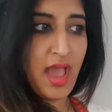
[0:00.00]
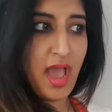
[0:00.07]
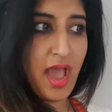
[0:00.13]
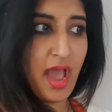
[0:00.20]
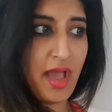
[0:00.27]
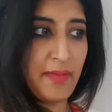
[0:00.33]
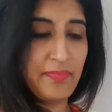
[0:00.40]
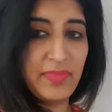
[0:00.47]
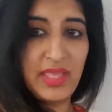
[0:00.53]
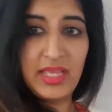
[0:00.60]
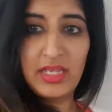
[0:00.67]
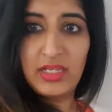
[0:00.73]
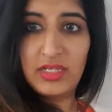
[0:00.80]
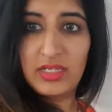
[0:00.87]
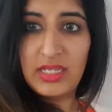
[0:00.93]
Um,
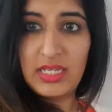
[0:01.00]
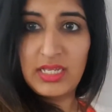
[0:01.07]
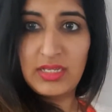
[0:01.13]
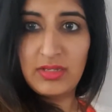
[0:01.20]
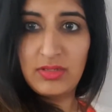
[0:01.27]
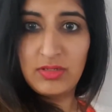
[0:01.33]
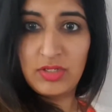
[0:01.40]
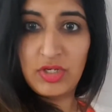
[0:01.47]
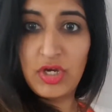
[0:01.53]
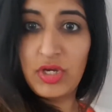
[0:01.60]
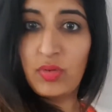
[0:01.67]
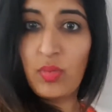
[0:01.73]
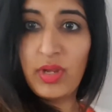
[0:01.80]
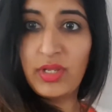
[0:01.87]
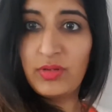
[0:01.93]
it can
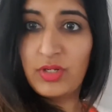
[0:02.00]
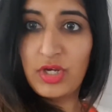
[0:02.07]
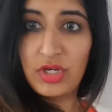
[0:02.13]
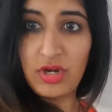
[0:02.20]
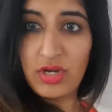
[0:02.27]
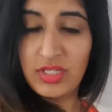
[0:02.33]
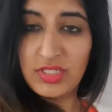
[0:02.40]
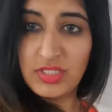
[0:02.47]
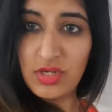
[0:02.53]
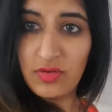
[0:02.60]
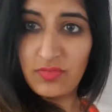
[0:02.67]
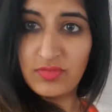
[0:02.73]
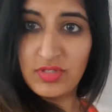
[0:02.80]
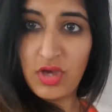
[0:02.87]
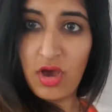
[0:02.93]
cook what you'd cook on a
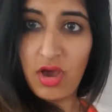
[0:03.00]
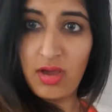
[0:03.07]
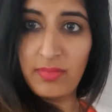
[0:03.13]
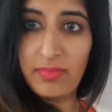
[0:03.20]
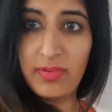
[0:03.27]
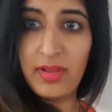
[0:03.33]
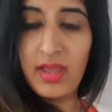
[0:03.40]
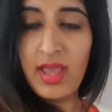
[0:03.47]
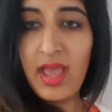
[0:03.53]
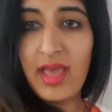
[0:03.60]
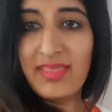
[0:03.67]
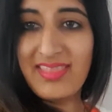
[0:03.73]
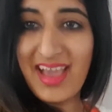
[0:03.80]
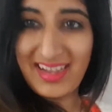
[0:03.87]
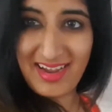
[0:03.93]
stove top,
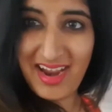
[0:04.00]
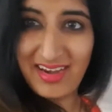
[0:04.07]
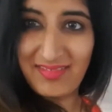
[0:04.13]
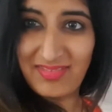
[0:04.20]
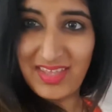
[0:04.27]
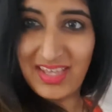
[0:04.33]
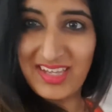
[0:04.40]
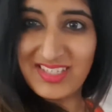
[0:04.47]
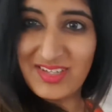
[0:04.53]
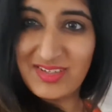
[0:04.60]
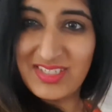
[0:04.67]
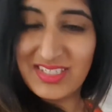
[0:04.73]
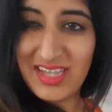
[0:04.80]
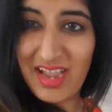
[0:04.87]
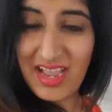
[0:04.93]
that kind of thing. So
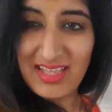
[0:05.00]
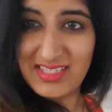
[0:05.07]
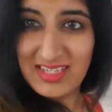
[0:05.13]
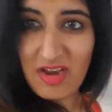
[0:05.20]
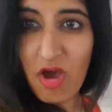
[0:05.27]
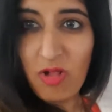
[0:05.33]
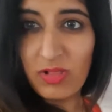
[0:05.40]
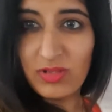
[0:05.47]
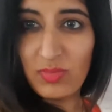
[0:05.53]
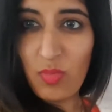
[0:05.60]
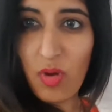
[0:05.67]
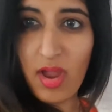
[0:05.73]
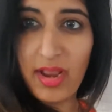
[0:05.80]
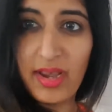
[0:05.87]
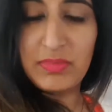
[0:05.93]
it's it's an
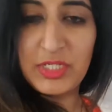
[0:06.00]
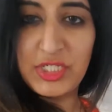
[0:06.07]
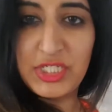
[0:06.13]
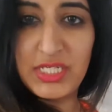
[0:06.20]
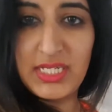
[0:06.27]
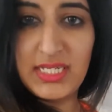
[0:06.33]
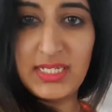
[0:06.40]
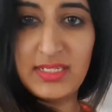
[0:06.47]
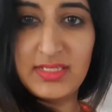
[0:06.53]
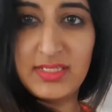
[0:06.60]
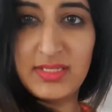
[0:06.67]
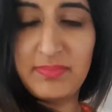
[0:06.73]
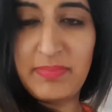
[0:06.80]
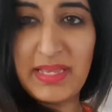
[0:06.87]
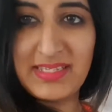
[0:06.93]
all-in-one machine
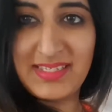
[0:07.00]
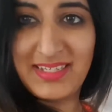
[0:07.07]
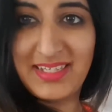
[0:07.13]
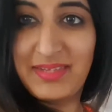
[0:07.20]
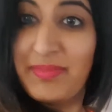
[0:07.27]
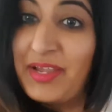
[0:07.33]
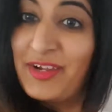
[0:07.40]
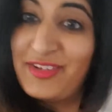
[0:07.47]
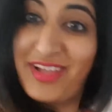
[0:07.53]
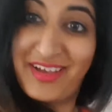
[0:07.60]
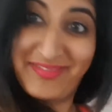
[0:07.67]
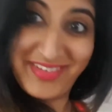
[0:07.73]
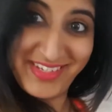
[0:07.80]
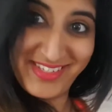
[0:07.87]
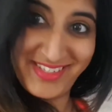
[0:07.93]
to basically make your
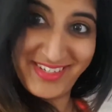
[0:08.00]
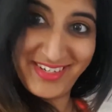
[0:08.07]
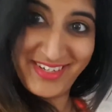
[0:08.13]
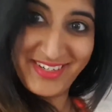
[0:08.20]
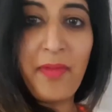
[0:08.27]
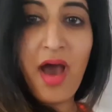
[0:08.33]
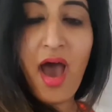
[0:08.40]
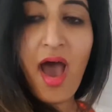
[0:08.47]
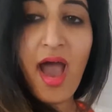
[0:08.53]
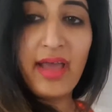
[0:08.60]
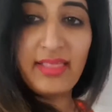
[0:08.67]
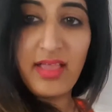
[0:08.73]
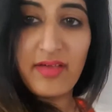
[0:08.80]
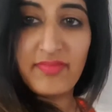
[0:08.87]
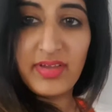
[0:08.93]
life easier. I
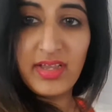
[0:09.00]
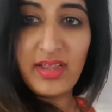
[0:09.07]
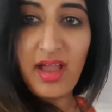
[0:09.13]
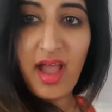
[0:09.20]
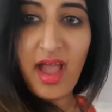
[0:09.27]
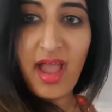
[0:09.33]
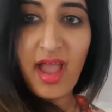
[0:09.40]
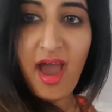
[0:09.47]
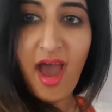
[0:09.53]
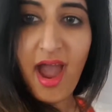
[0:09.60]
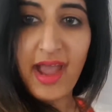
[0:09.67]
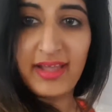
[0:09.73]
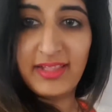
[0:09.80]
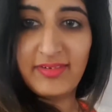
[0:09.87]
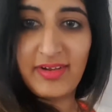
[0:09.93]
love it. I
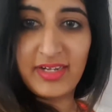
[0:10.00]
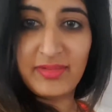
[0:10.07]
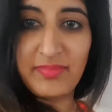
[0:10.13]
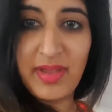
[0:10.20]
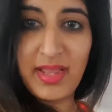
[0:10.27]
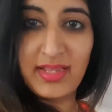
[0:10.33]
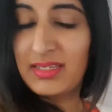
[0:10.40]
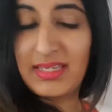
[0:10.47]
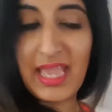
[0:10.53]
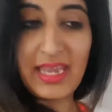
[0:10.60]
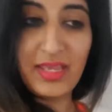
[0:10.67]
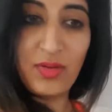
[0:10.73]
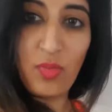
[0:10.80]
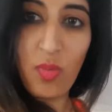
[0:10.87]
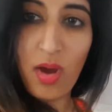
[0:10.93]
highly recommend
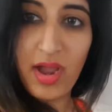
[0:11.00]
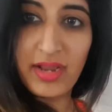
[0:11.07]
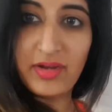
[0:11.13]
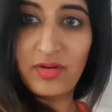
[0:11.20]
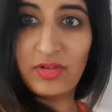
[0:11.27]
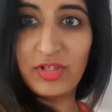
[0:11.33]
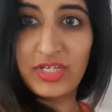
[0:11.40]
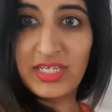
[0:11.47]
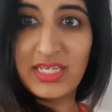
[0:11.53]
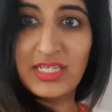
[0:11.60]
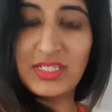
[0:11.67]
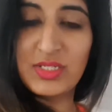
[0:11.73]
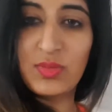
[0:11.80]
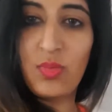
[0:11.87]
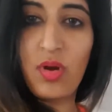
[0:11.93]
getting one or looking
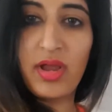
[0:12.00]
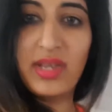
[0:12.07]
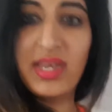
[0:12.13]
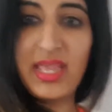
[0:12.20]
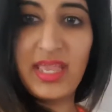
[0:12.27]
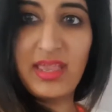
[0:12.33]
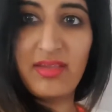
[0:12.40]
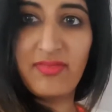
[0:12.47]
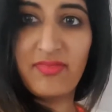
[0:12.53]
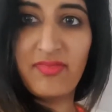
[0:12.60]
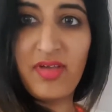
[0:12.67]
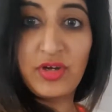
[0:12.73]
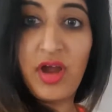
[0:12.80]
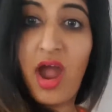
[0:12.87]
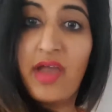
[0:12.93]
into one if
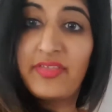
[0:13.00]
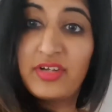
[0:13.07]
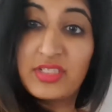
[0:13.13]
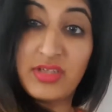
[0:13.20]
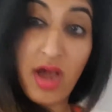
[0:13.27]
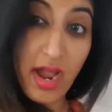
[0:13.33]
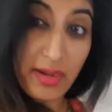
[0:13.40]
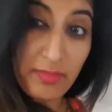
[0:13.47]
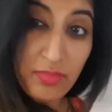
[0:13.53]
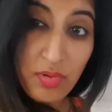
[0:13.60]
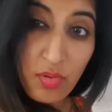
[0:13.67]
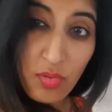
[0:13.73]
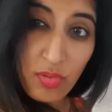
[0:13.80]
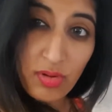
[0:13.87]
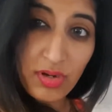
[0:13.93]
you're either time
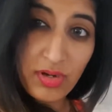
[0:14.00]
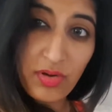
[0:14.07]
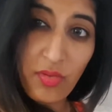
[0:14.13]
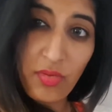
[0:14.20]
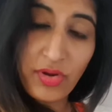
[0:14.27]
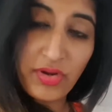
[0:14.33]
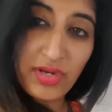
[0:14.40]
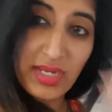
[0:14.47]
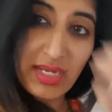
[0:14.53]
poor or you